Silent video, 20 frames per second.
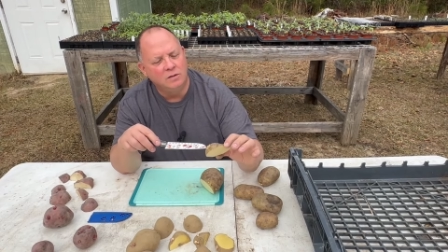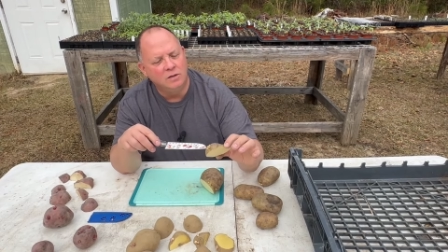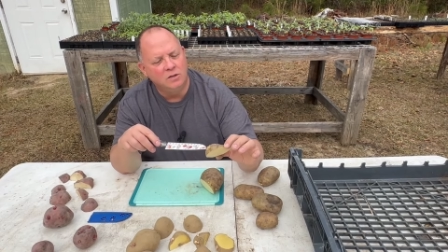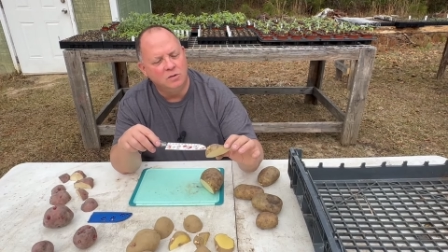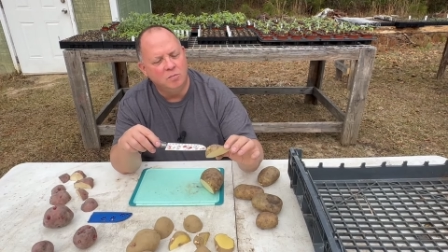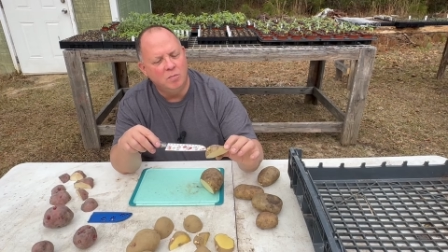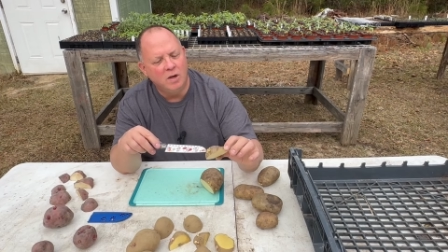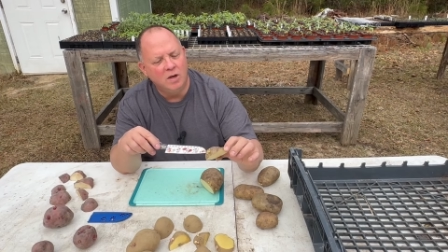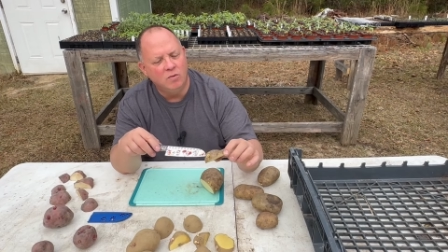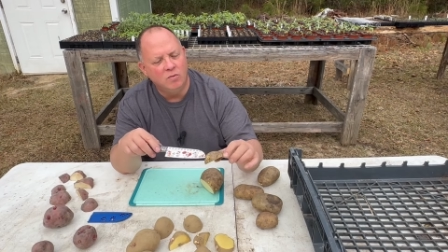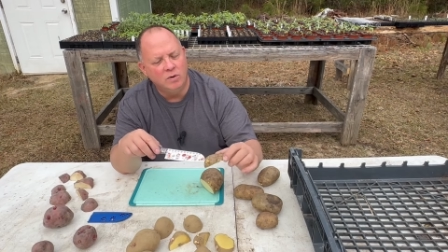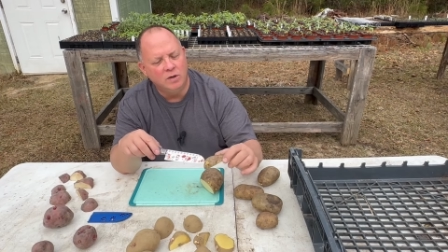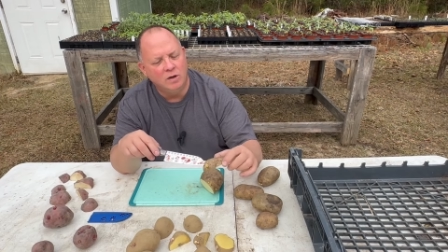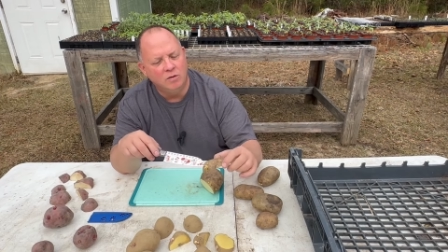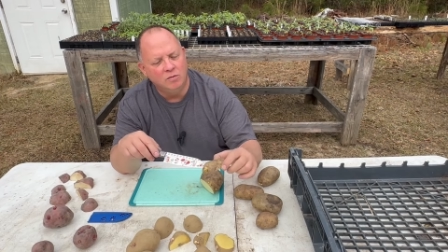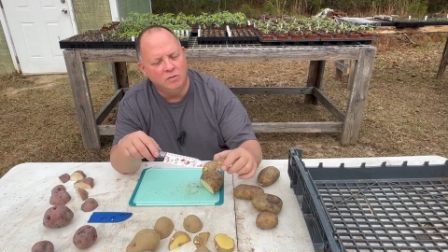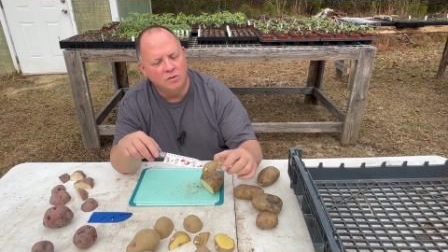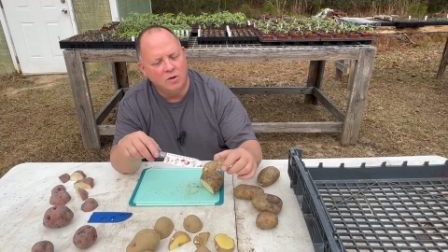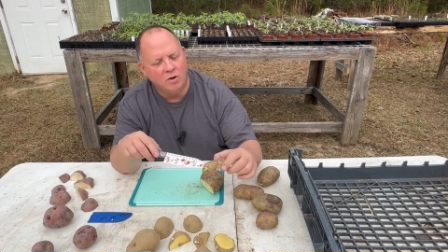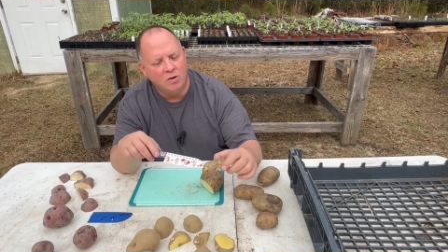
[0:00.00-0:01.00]
This big one
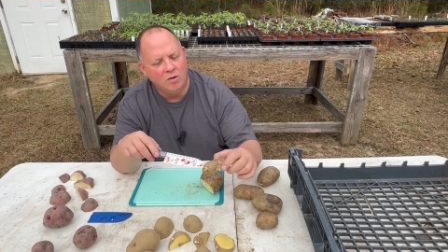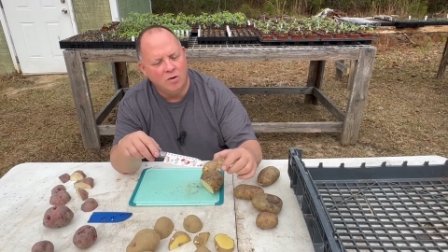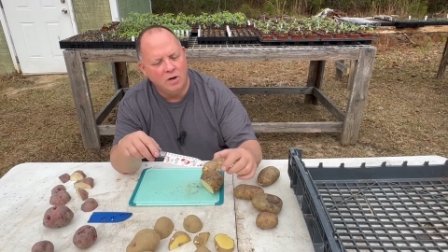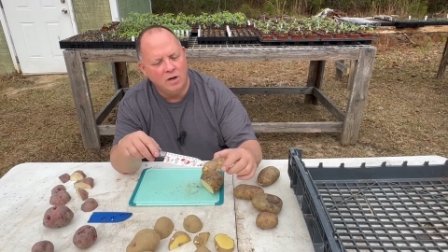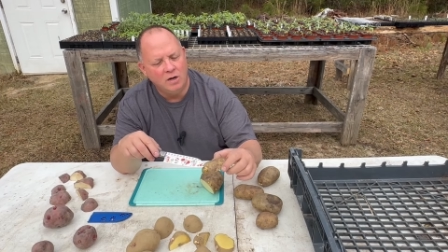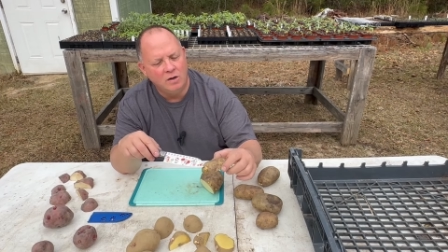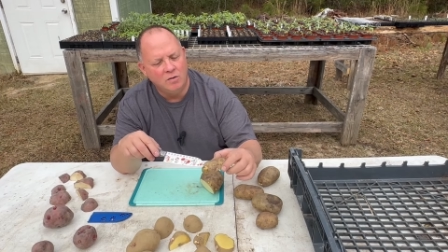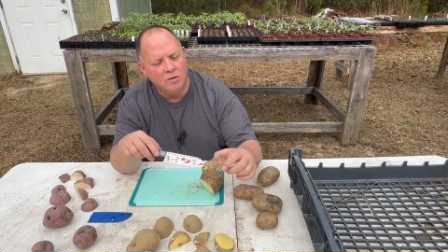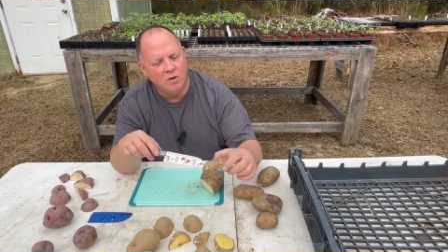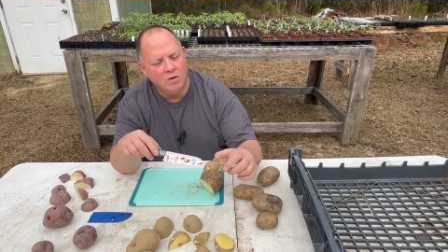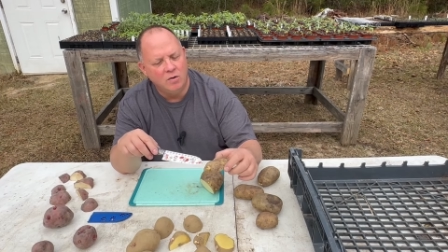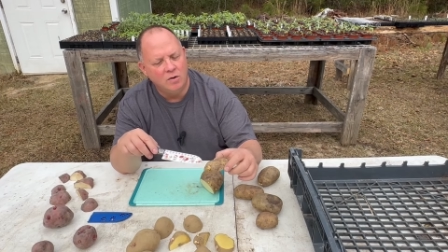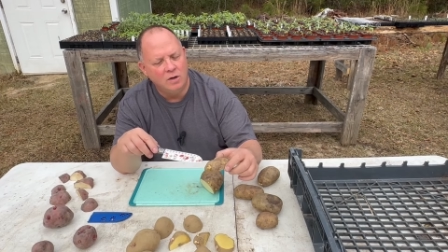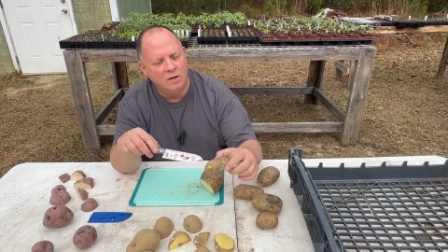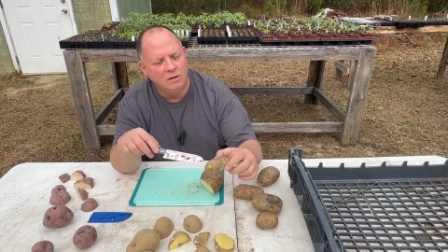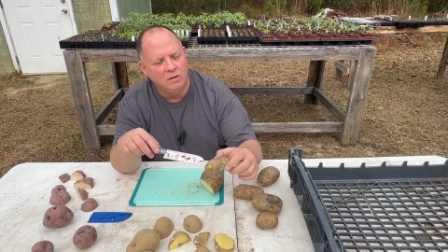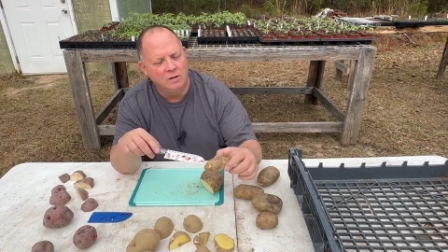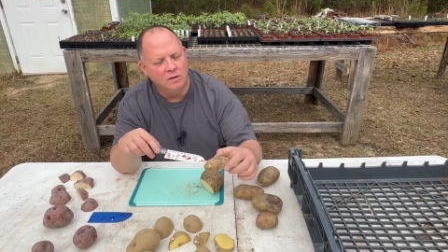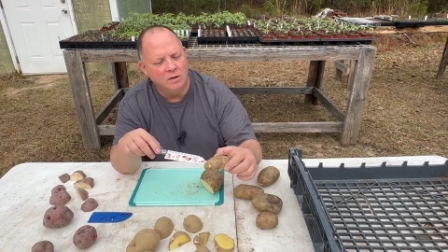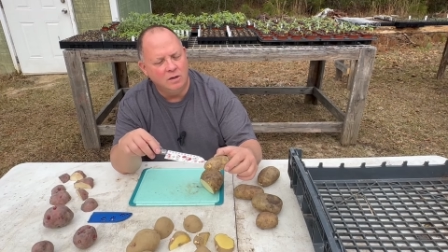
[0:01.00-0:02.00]
that was already
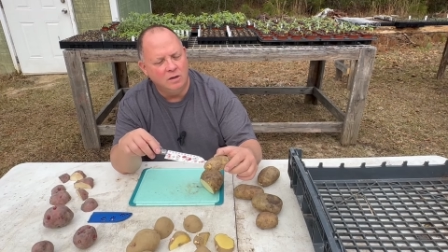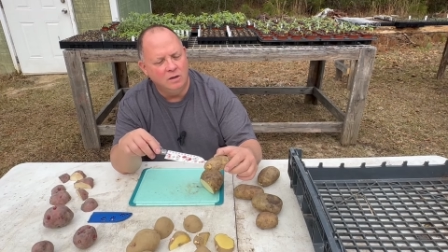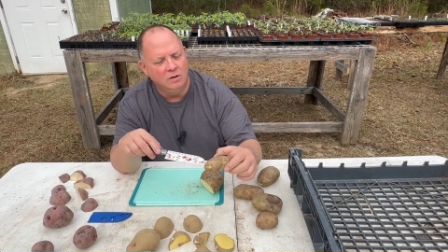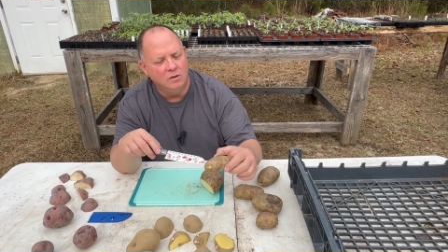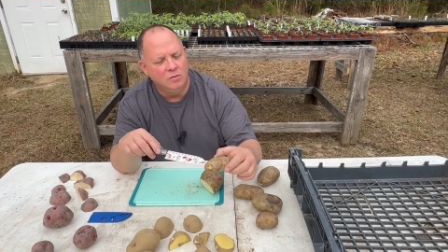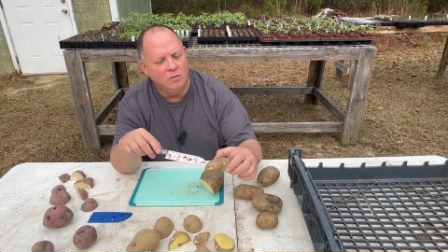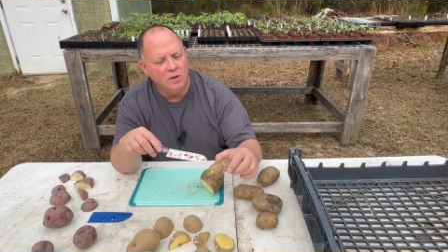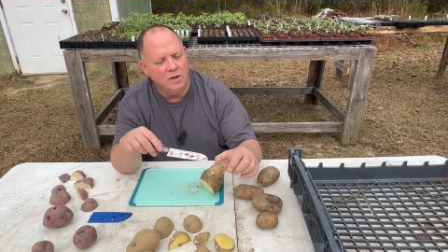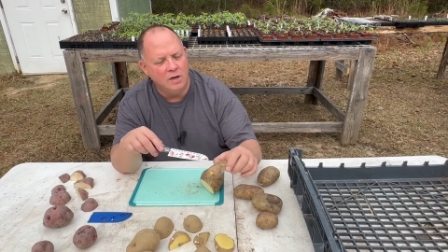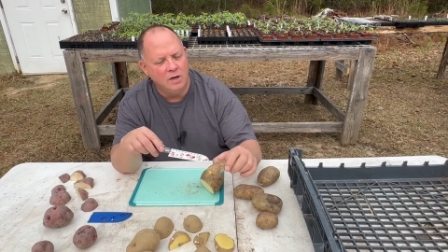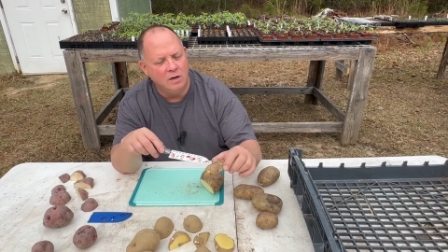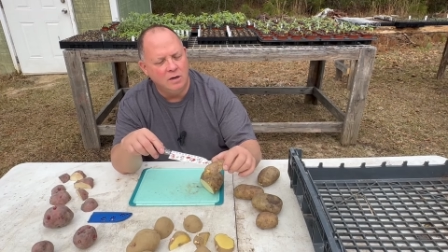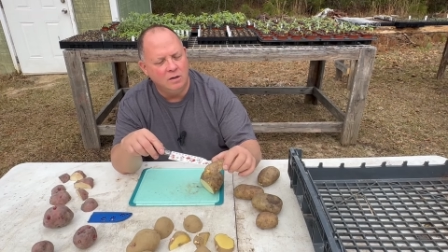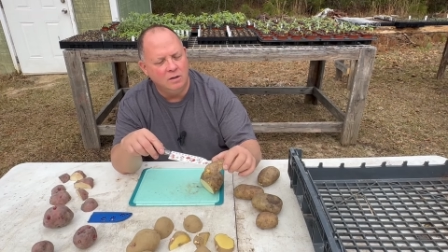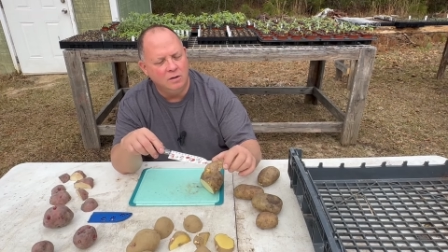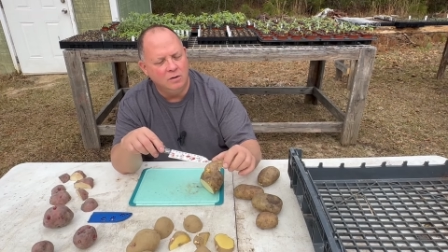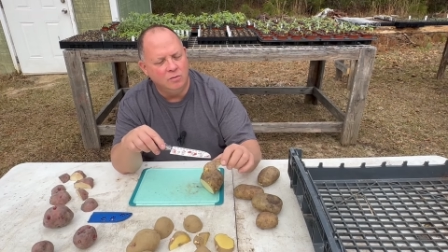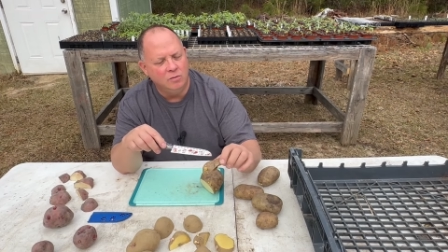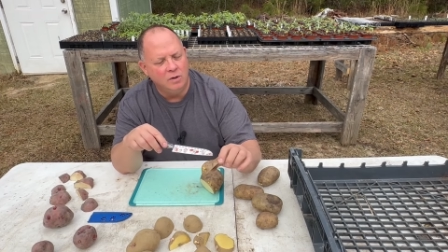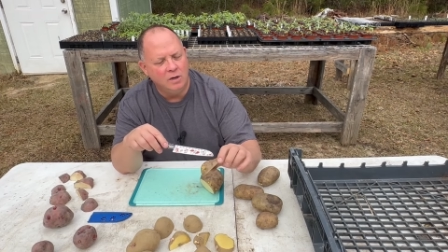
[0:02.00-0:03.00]
growing, a little one here,
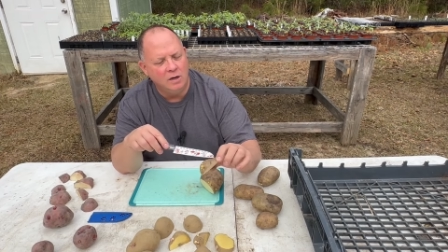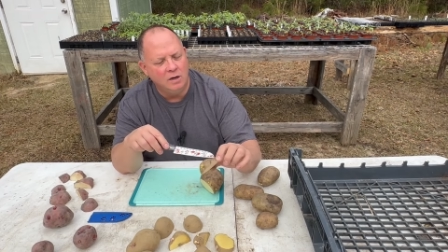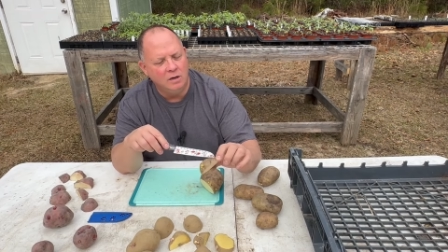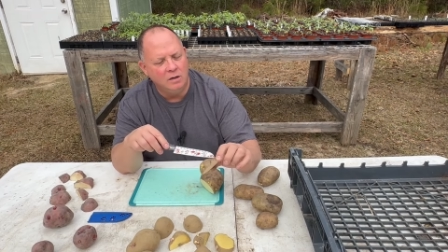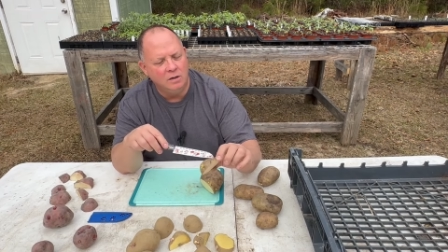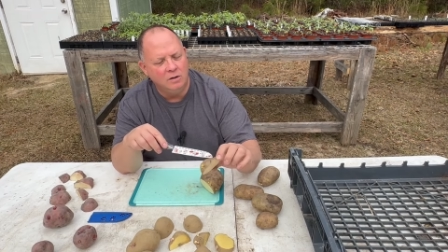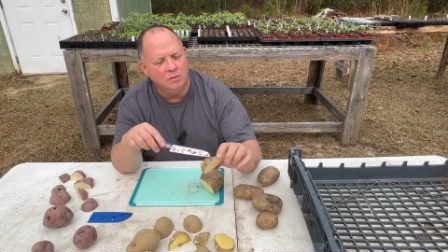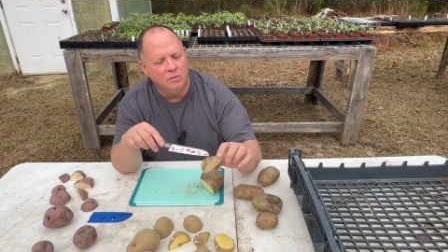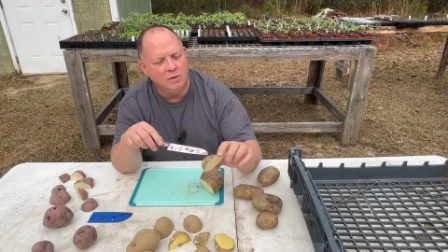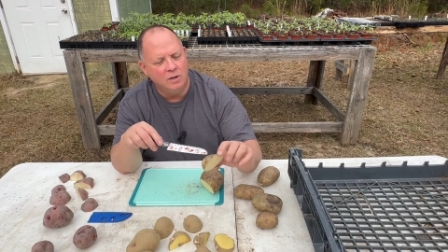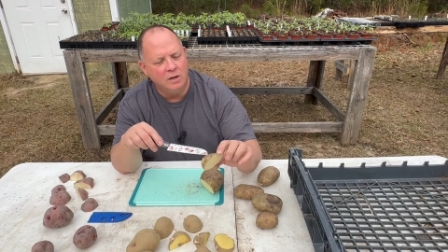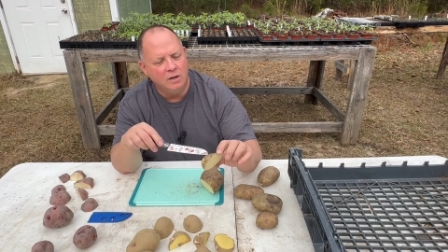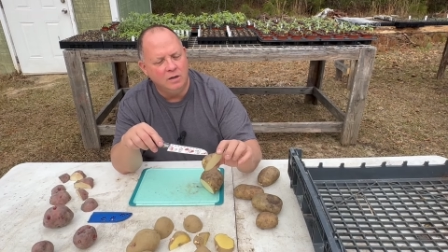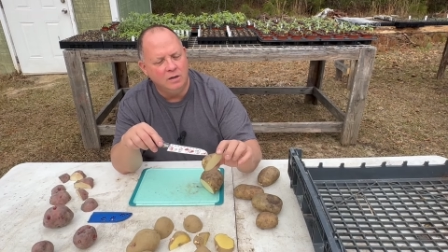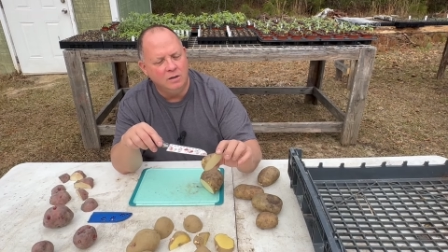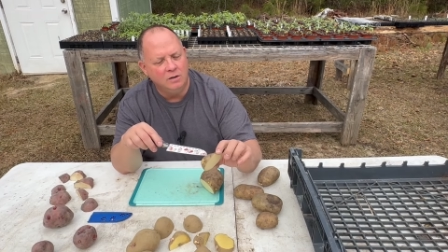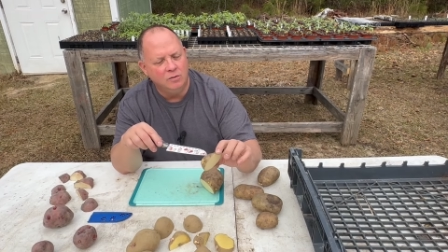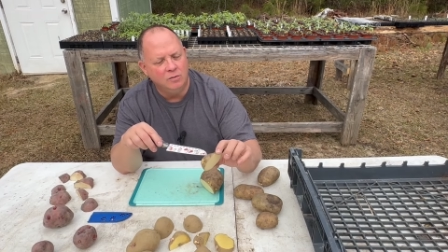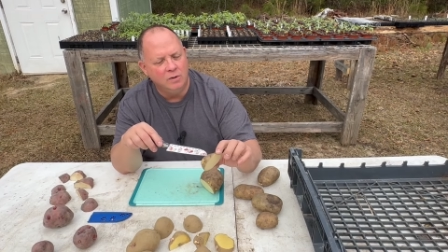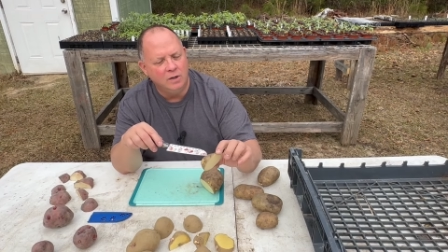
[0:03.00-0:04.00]
little one here, little one here,
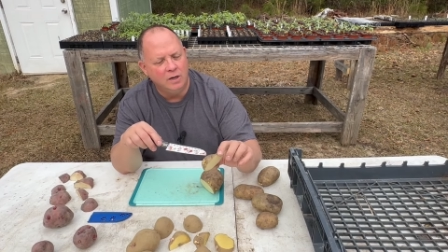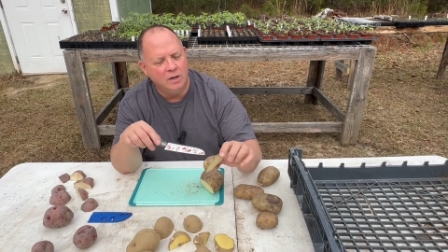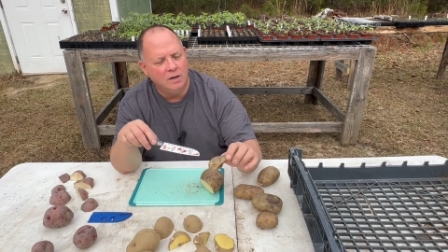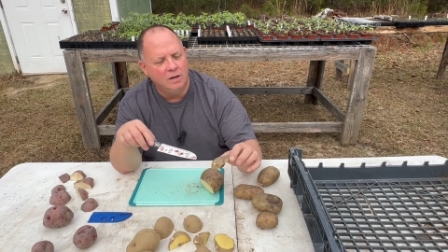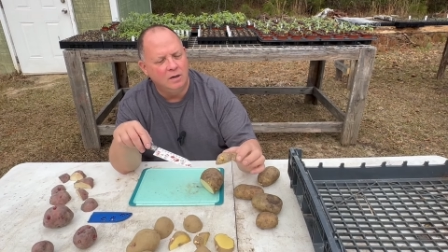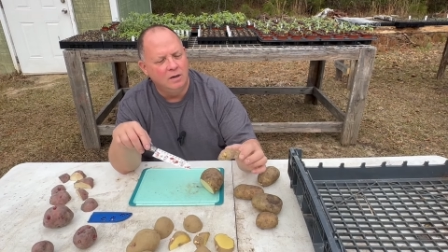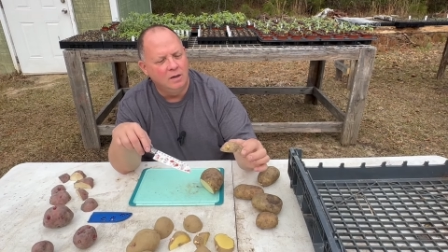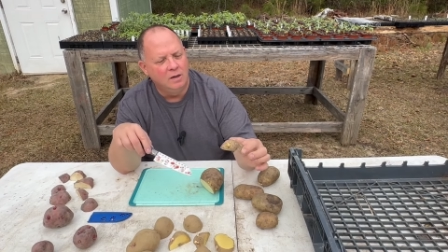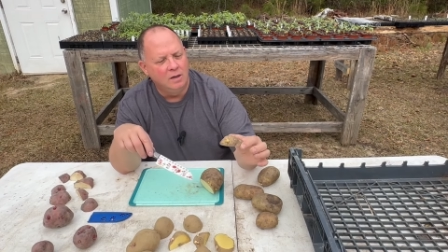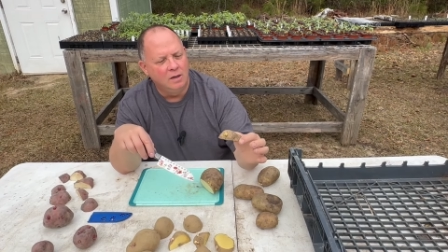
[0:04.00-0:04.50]
little one there.